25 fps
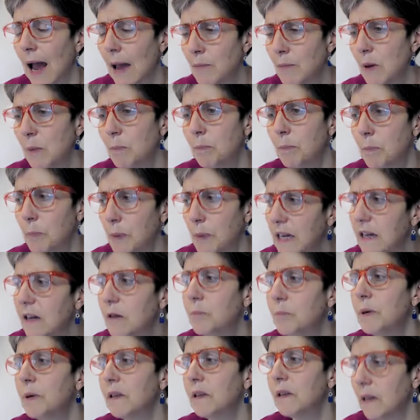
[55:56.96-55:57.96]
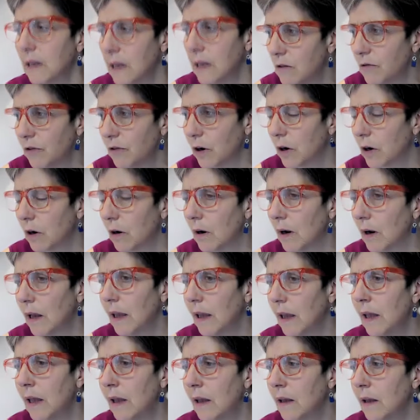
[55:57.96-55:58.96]
I'm a big believer
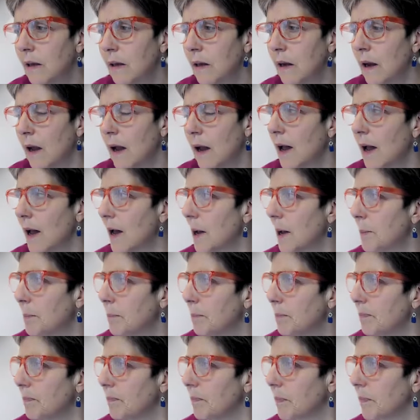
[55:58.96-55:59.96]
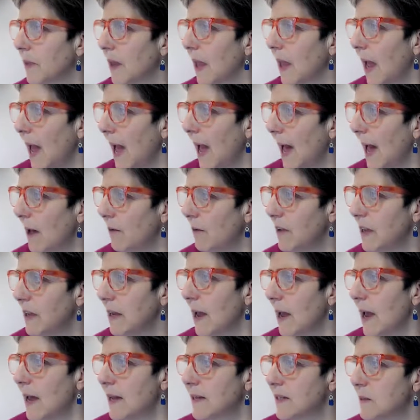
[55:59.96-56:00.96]
in um,
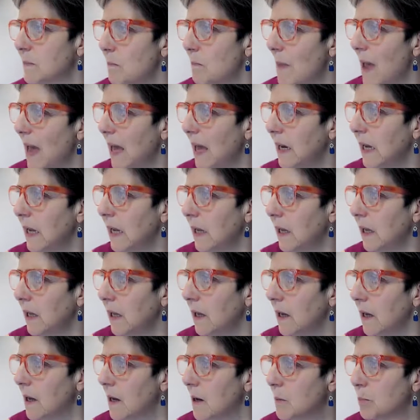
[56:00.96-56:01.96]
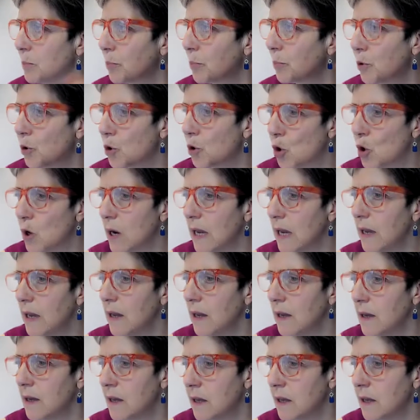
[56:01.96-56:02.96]
having as many
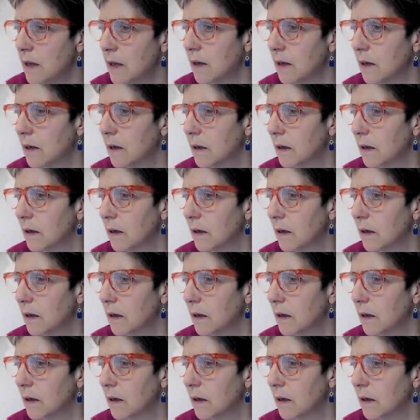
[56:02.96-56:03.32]
pre